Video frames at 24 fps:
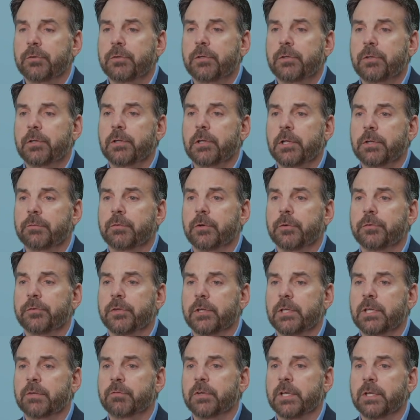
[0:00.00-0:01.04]
to deliver
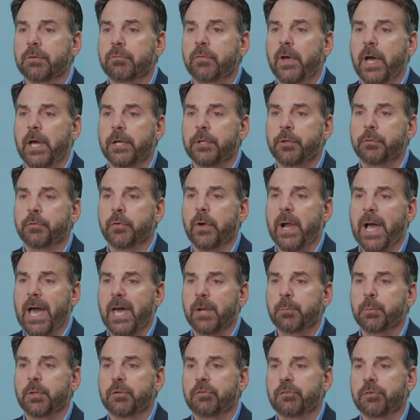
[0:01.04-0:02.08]
significant value for
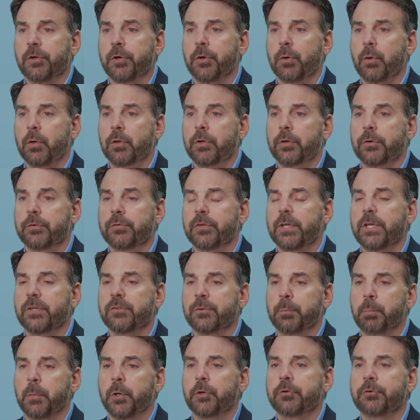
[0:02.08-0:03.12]
Adamis shareholders is
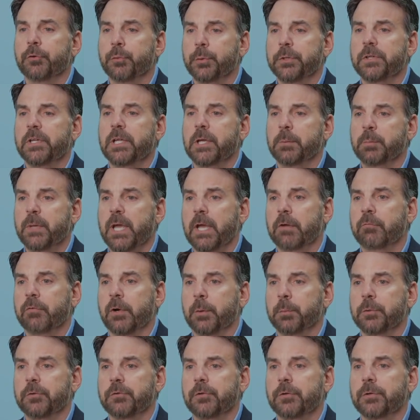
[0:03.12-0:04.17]
a merger with DMK
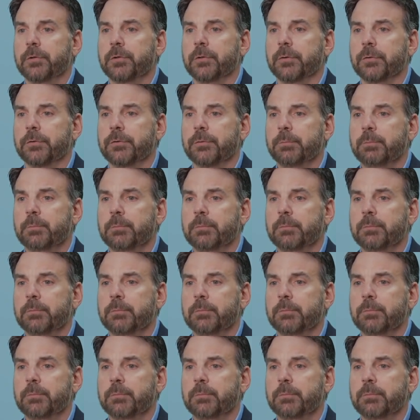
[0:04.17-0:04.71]
Pharmaceuticals.